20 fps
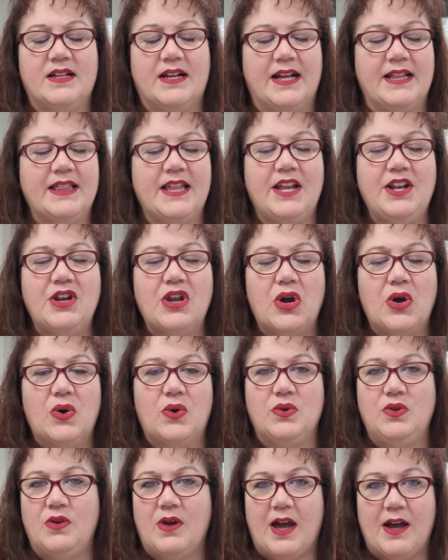and they know
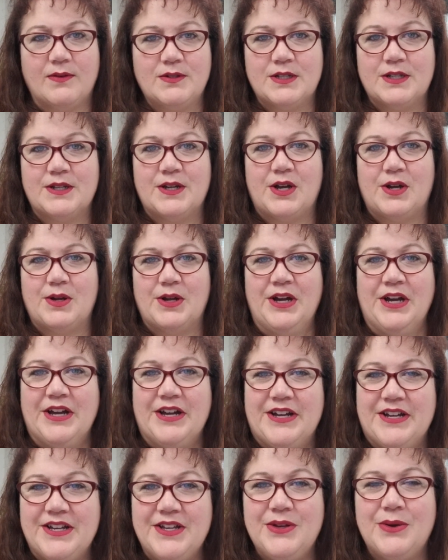you have to,
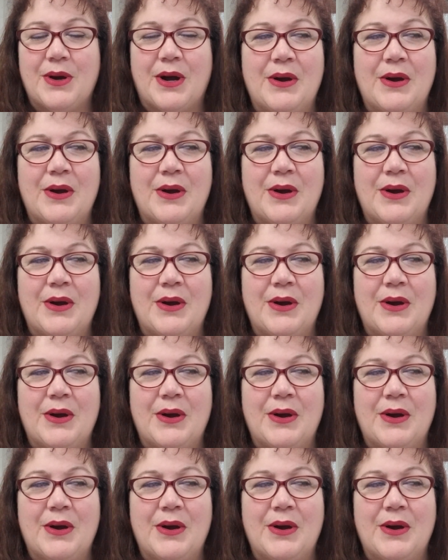you